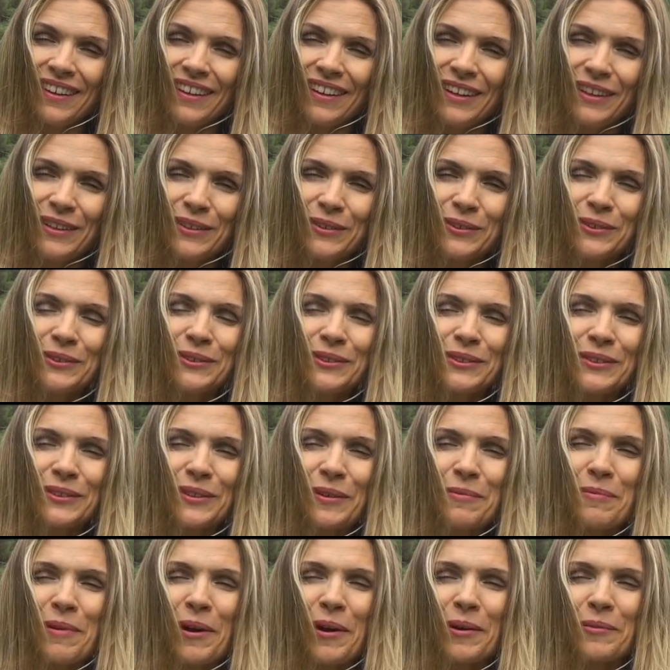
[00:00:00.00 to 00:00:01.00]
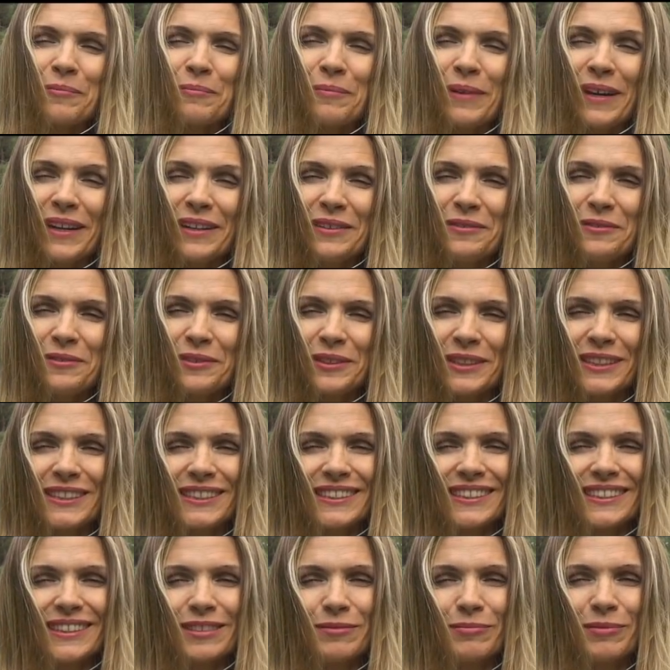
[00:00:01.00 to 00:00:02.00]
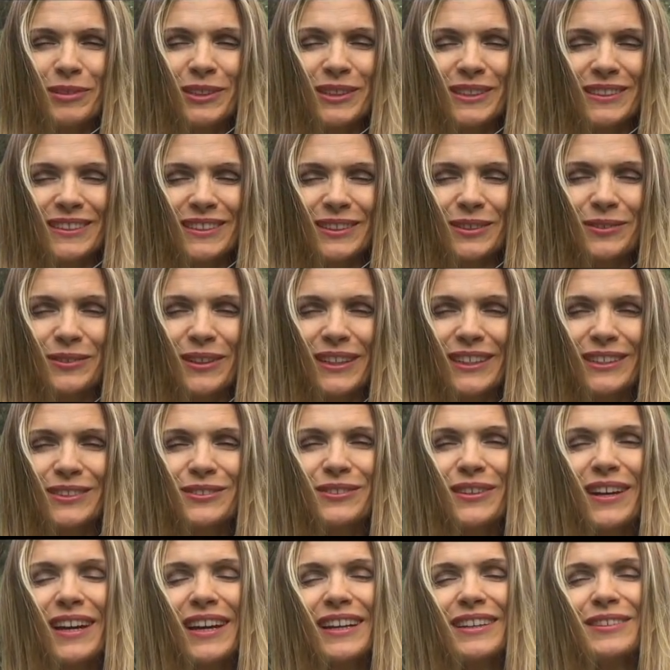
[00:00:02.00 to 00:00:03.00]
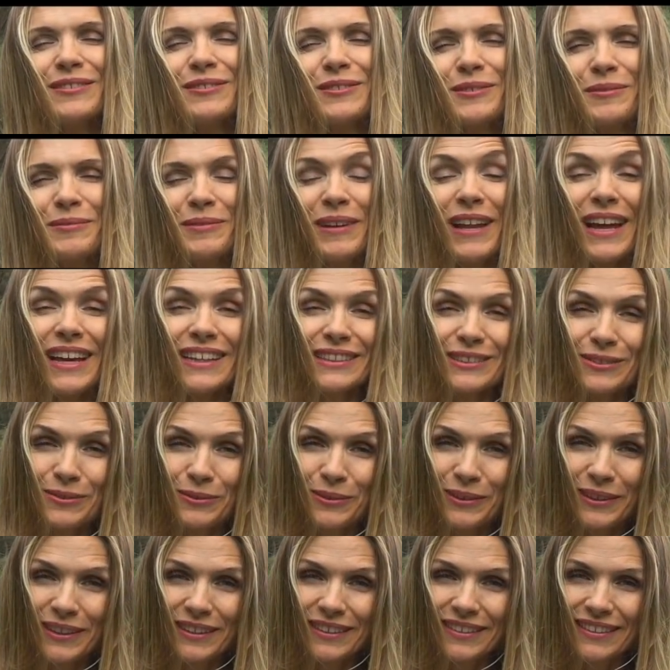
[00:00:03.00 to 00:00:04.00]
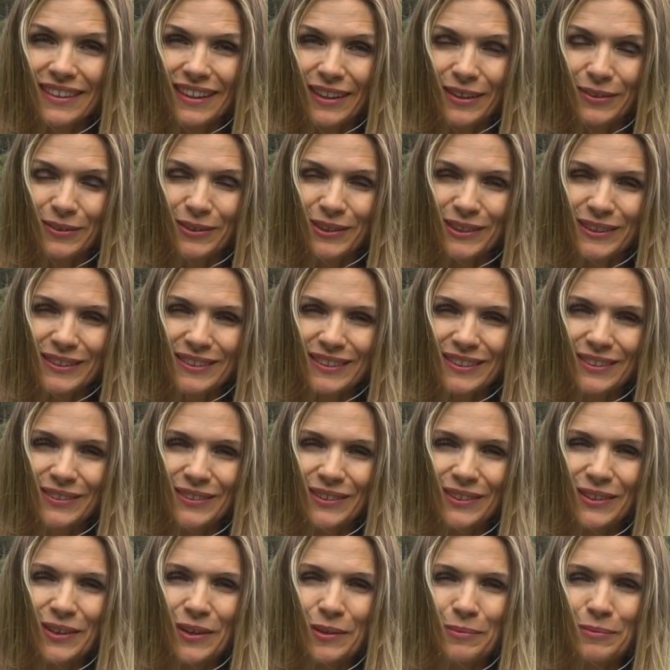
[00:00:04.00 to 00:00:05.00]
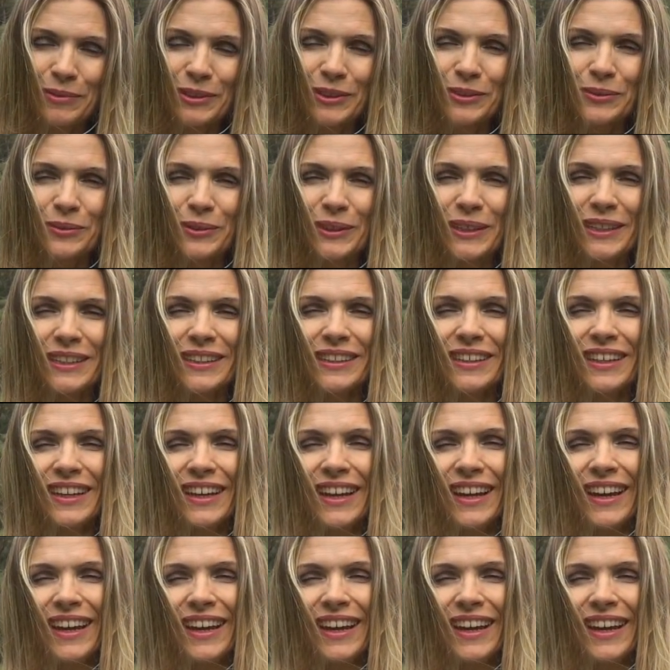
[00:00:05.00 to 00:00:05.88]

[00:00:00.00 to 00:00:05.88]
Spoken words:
And also about manifesting, because the grand trine from last week that was going on between